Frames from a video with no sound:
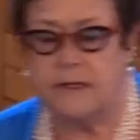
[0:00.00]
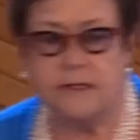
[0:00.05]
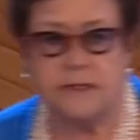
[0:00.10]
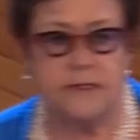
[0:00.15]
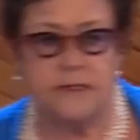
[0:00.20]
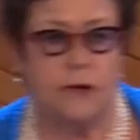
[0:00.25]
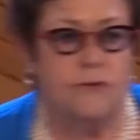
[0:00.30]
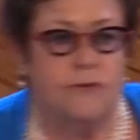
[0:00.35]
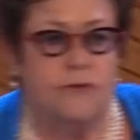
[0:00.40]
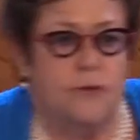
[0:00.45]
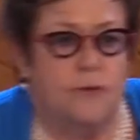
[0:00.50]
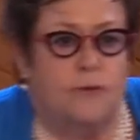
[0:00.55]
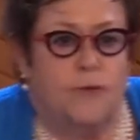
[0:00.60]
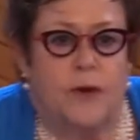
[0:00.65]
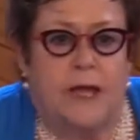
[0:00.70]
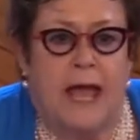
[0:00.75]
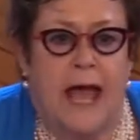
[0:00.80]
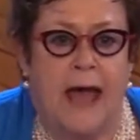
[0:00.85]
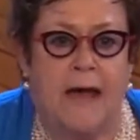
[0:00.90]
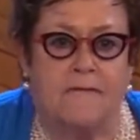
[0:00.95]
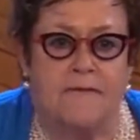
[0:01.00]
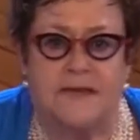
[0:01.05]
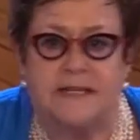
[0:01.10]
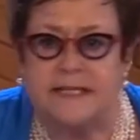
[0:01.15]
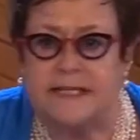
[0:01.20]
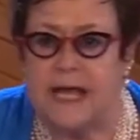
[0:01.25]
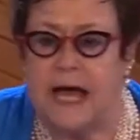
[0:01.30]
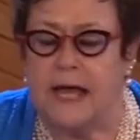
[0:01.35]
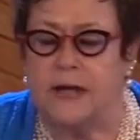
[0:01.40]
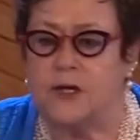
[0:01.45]
So we have
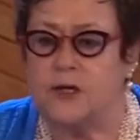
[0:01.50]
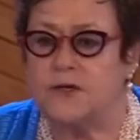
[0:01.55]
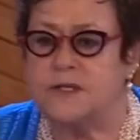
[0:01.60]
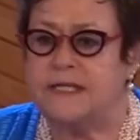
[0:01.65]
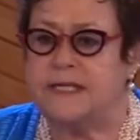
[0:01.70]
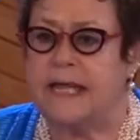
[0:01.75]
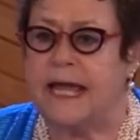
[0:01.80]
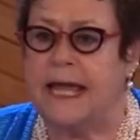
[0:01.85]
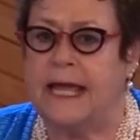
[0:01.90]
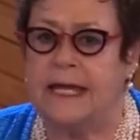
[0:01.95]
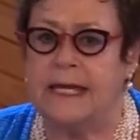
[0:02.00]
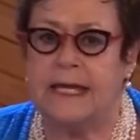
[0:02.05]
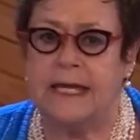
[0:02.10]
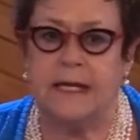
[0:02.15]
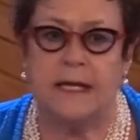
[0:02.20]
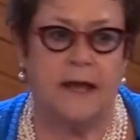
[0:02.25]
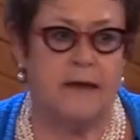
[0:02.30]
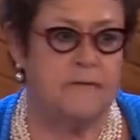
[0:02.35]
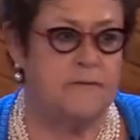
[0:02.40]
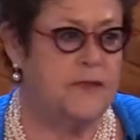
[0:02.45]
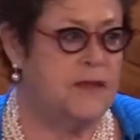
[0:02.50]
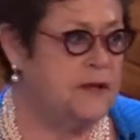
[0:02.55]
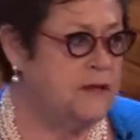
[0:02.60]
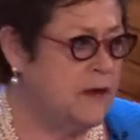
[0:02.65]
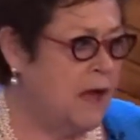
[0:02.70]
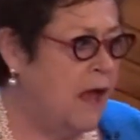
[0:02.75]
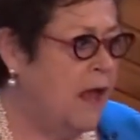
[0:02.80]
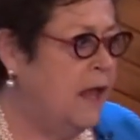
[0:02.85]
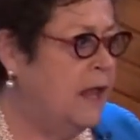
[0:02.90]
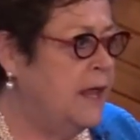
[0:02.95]
this understanding of the
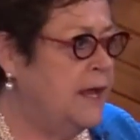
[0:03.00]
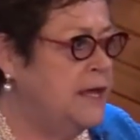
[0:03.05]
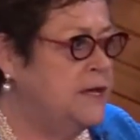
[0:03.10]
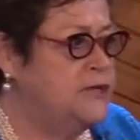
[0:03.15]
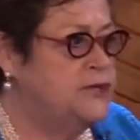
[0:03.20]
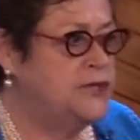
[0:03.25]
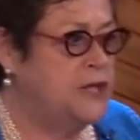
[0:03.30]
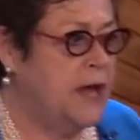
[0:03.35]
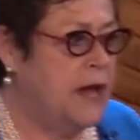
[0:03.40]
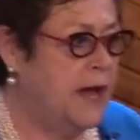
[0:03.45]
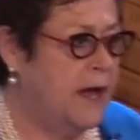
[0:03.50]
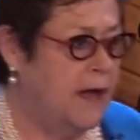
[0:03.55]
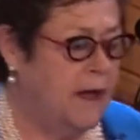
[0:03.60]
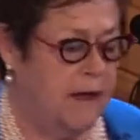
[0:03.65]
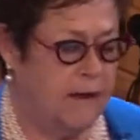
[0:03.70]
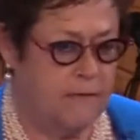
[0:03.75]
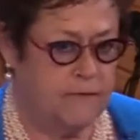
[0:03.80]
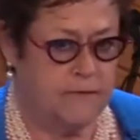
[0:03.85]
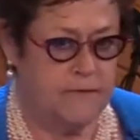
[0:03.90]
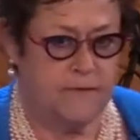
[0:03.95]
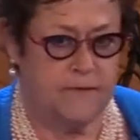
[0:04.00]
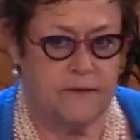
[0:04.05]
knowledge of.